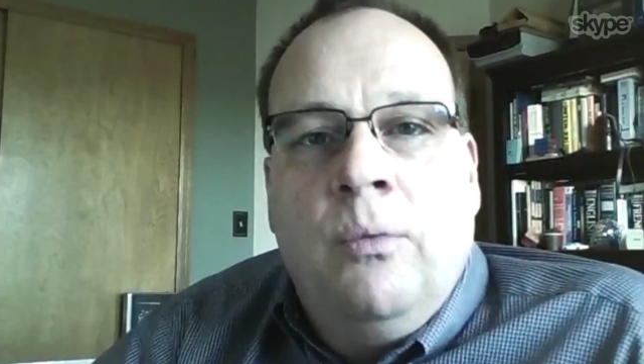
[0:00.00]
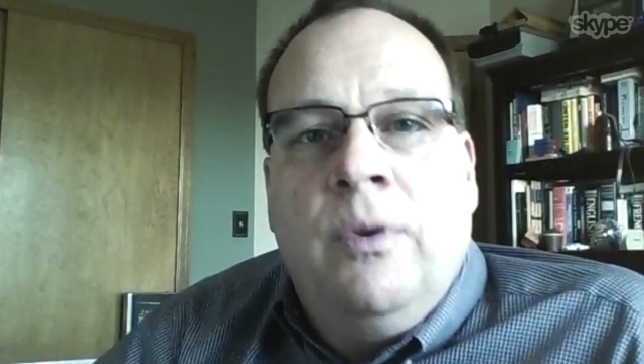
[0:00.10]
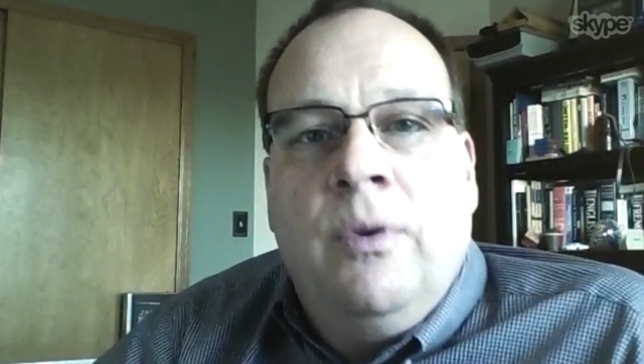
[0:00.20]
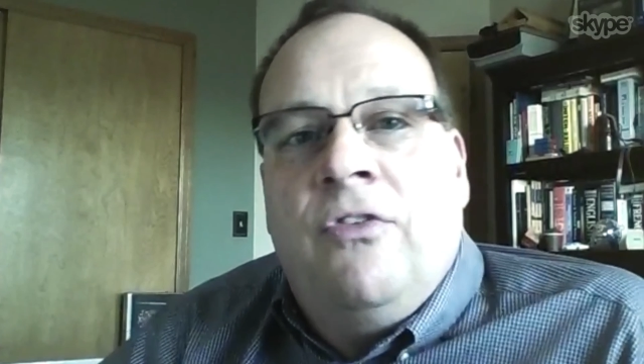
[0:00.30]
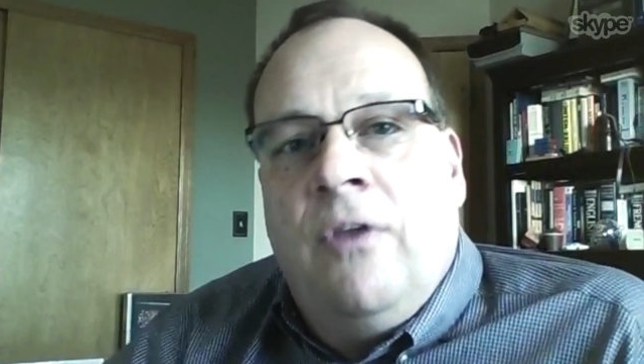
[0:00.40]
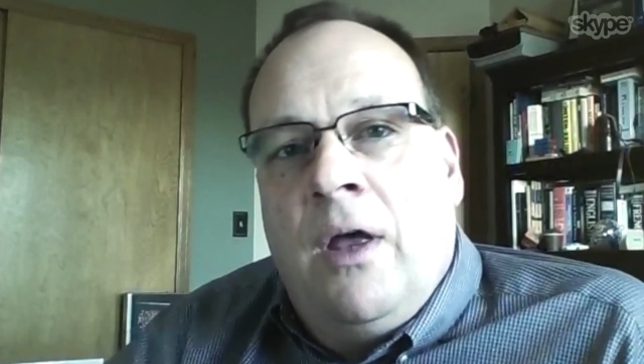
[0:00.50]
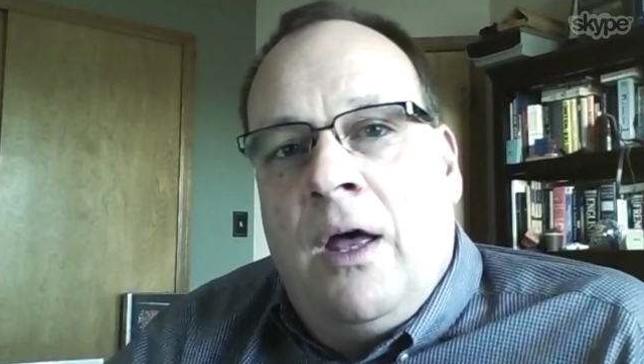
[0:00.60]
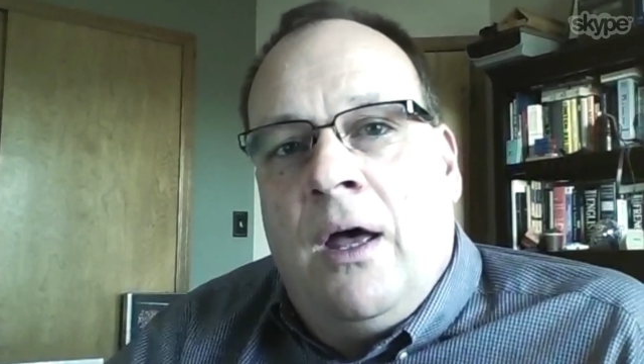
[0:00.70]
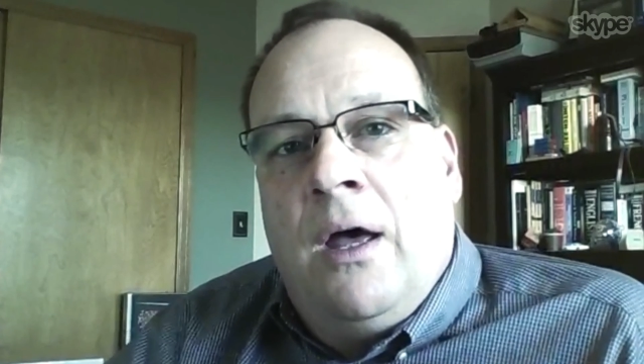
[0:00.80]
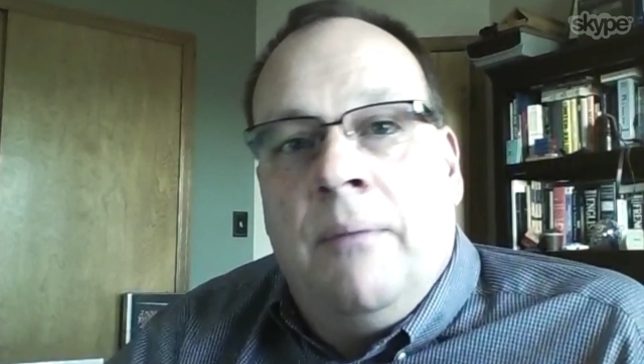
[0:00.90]
with
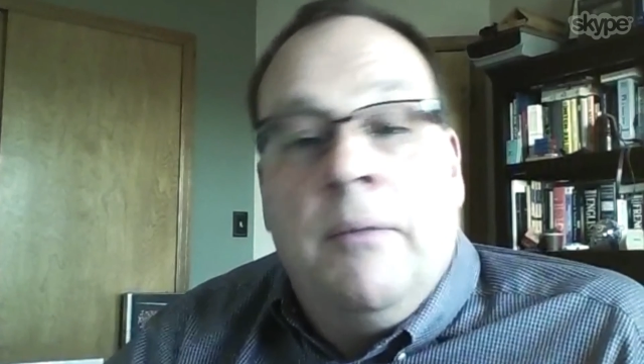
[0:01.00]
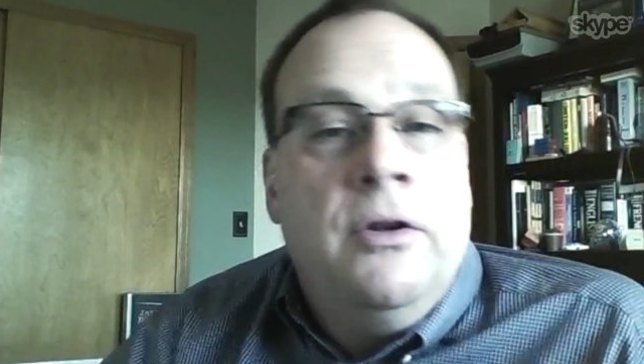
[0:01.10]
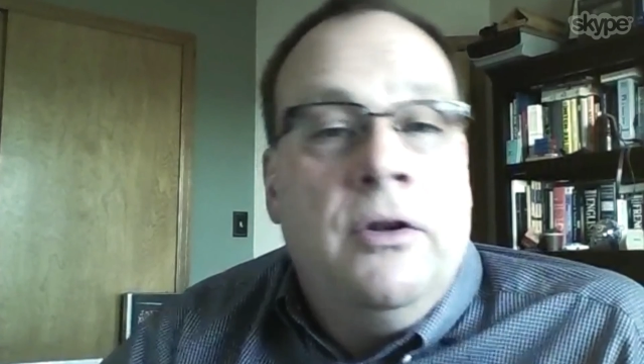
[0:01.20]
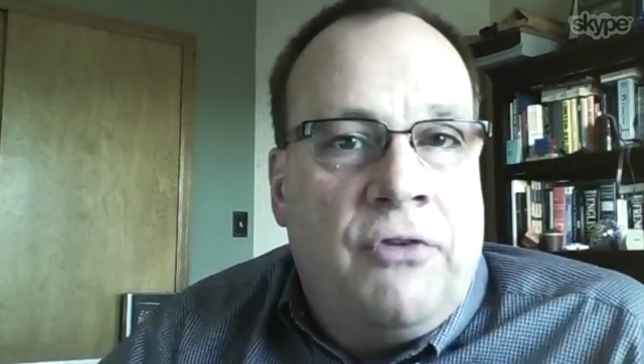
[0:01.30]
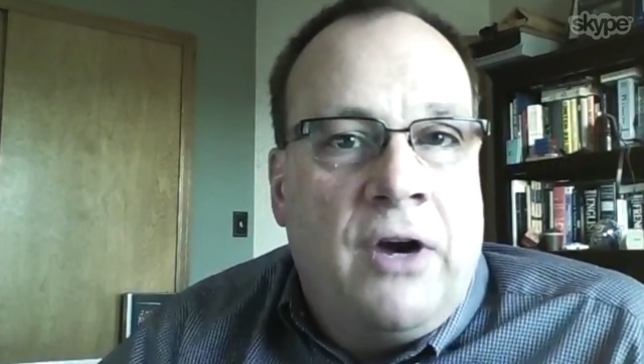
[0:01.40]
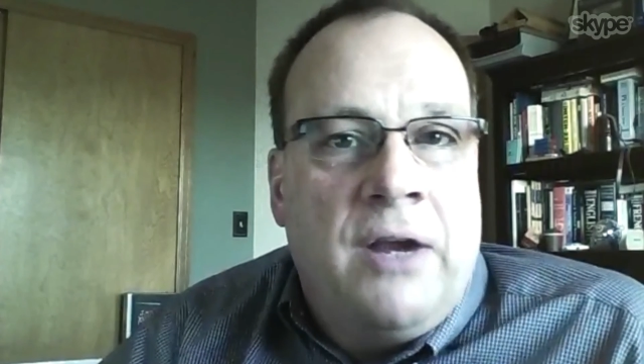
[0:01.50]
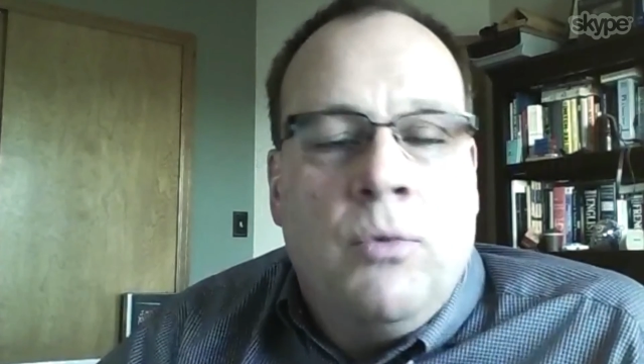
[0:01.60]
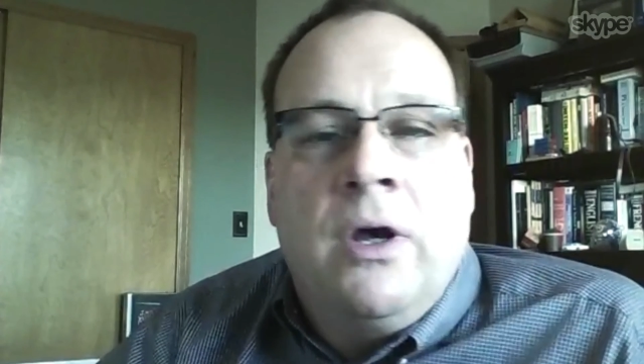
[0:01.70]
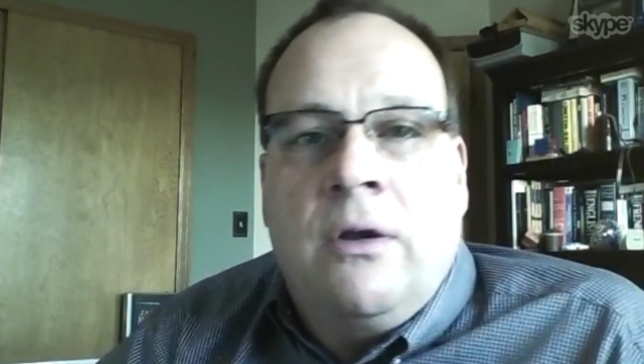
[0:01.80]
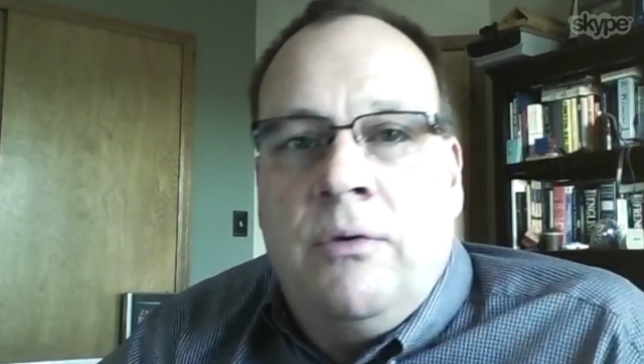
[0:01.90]
a new
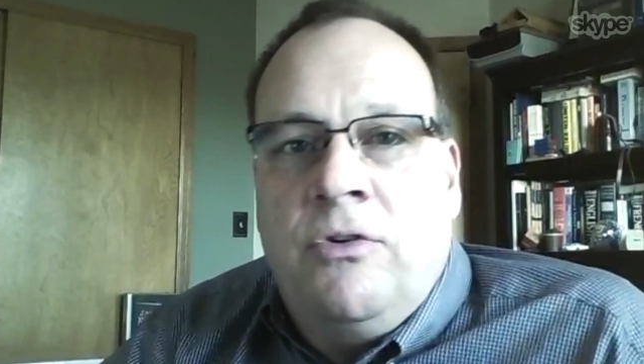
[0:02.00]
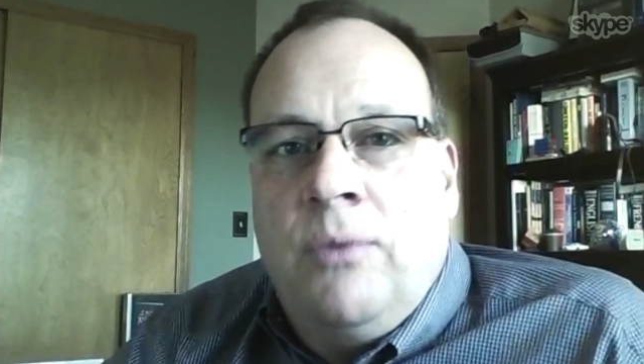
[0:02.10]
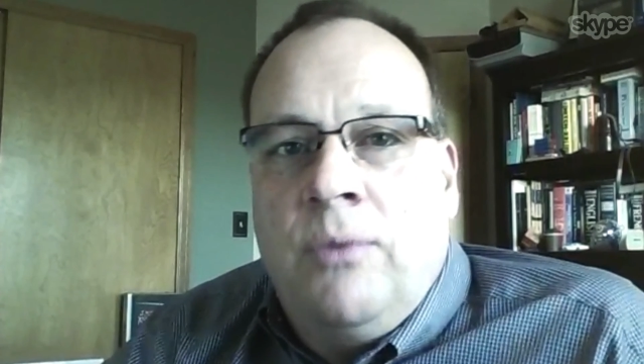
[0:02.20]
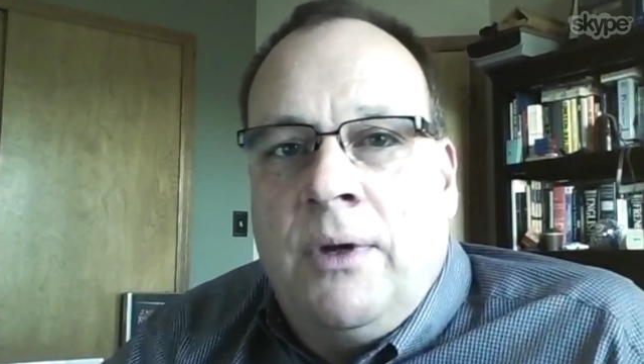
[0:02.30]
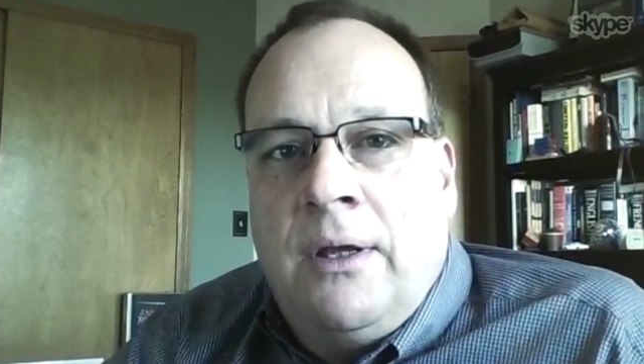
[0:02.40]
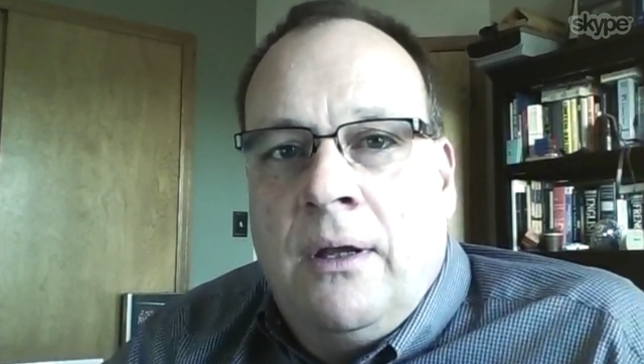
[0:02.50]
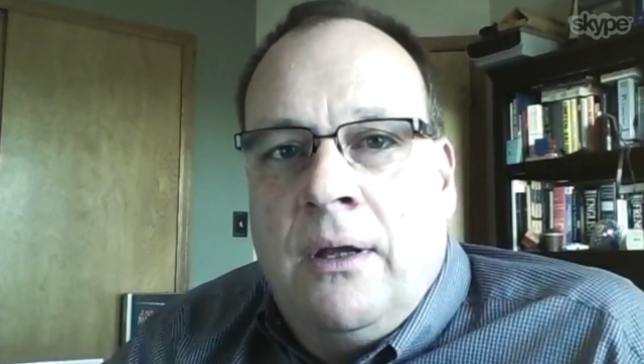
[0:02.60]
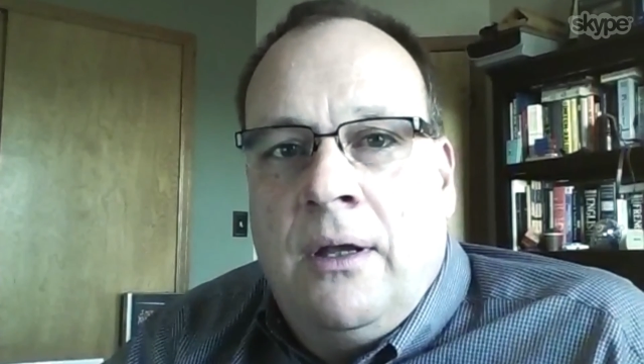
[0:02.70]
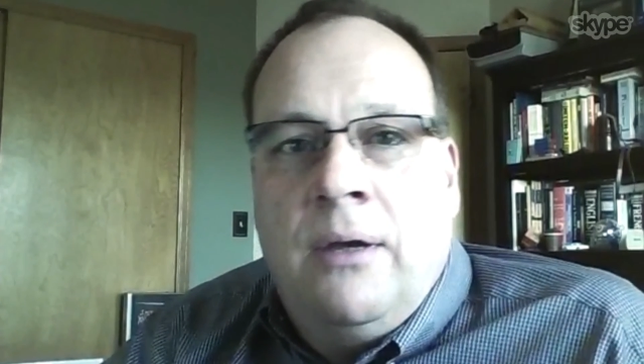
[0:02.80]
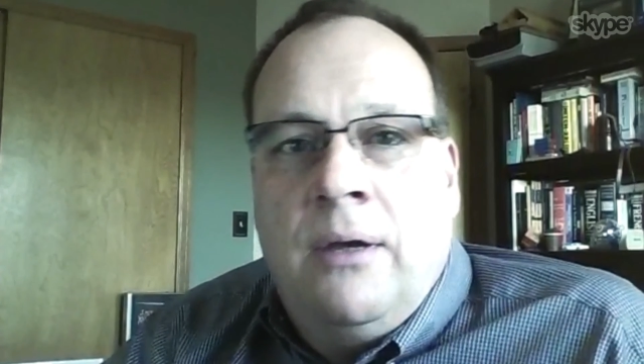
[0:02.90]
framework which
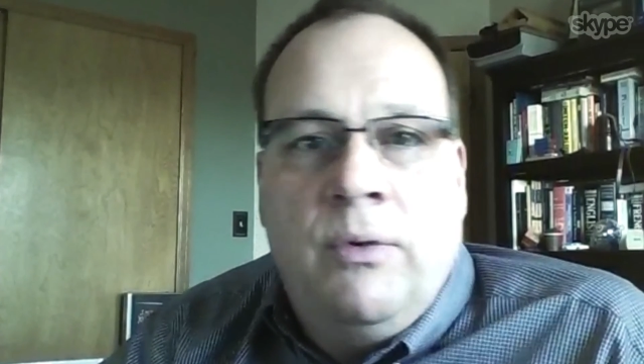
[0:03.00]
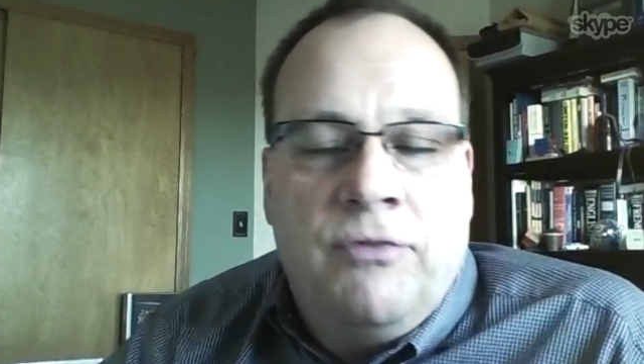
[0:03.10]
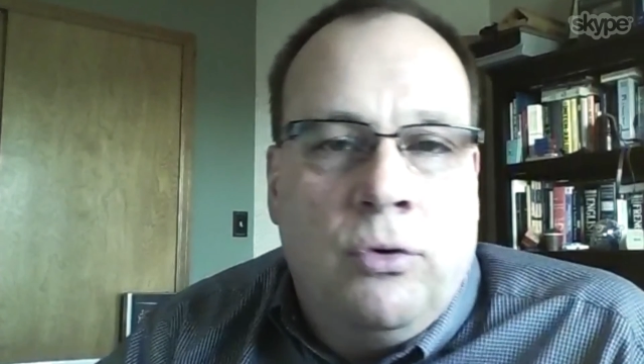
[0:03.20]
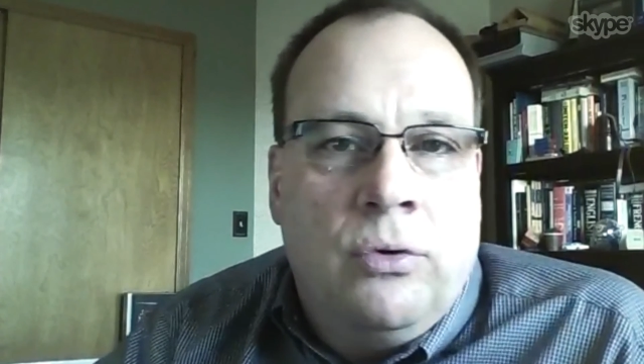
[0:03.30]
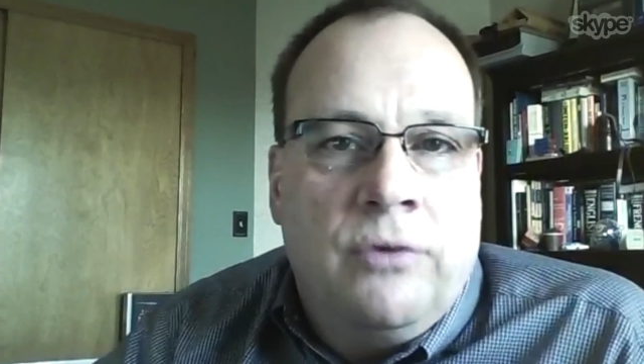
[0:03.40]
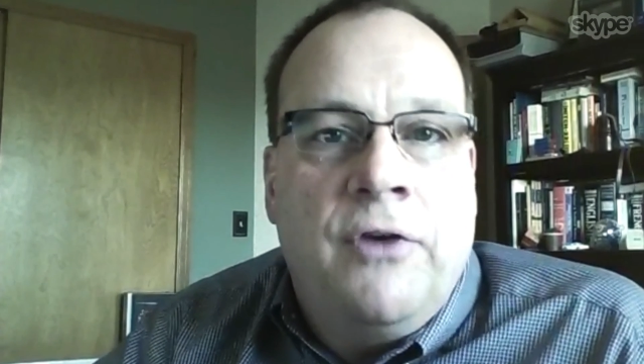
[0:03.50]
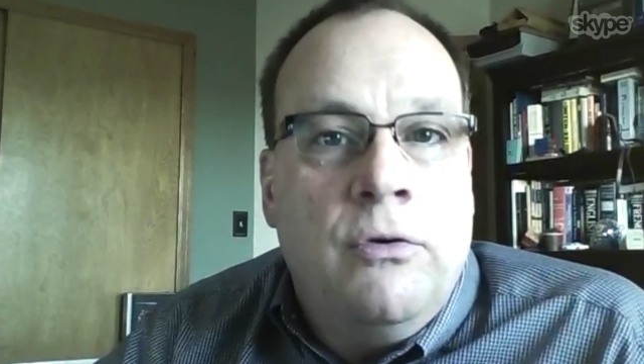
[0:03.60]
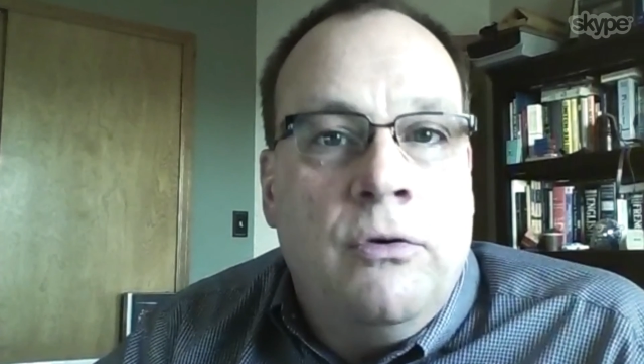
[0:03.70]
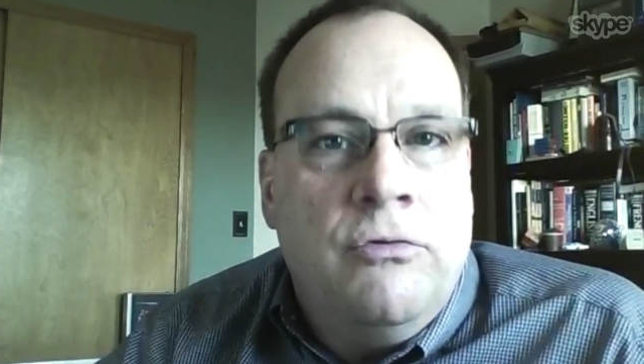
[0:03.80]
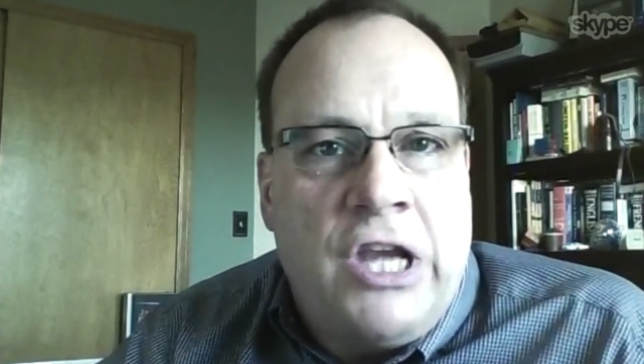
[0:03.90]
we've called
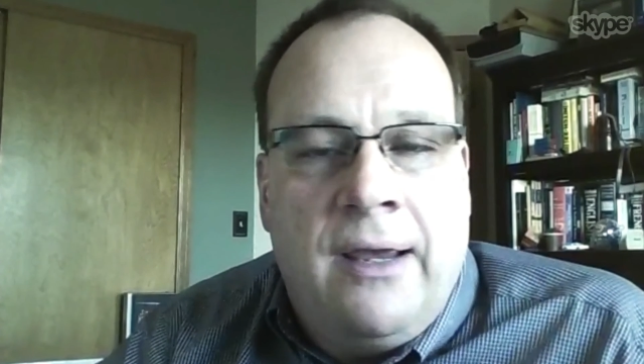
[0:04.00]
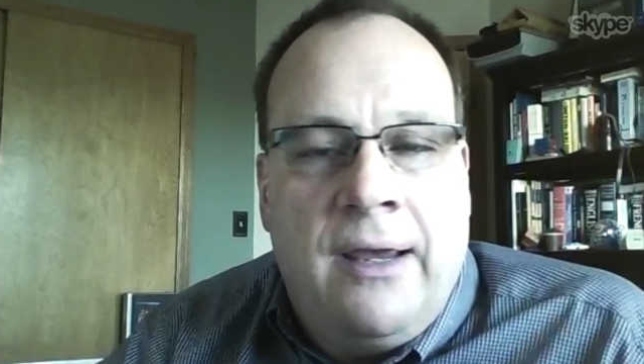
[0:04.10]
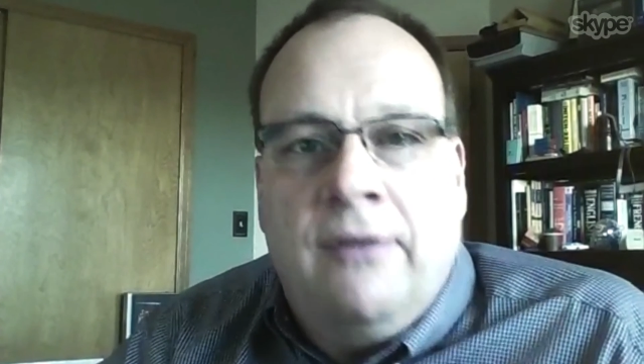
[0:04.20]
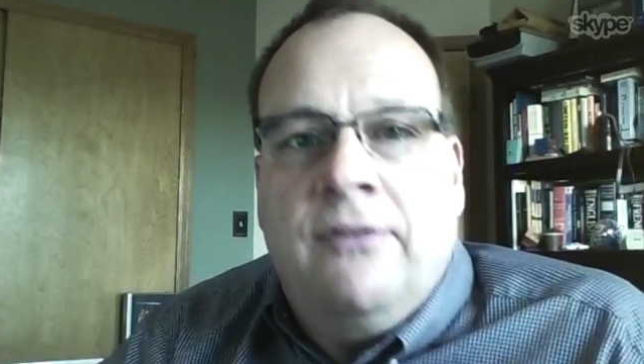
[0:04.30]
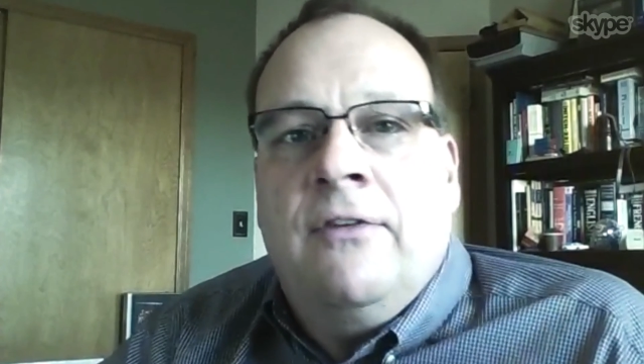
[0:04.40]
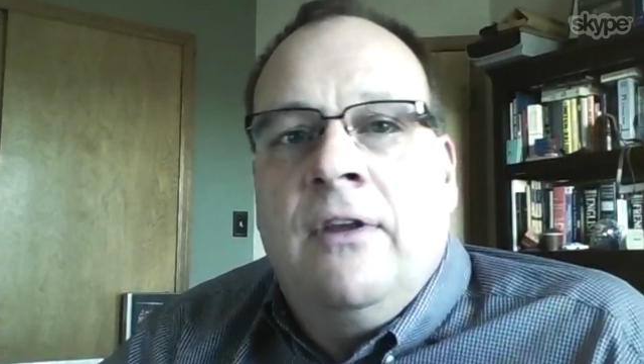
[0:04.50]
PhoneJS.